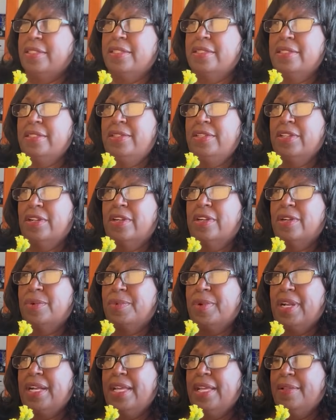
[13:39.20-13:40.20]
is
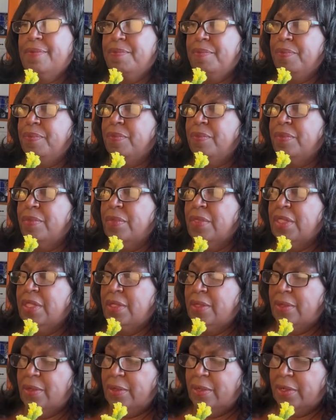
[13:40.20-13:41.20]
Dara
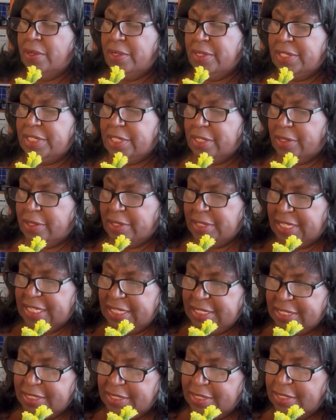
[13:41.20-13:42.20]
or
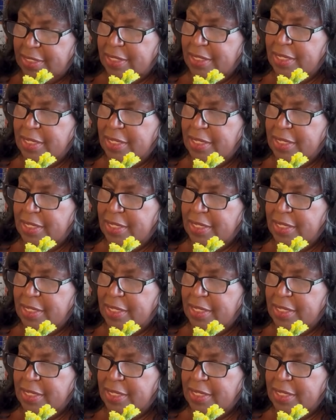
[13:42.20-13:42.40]
Darkest.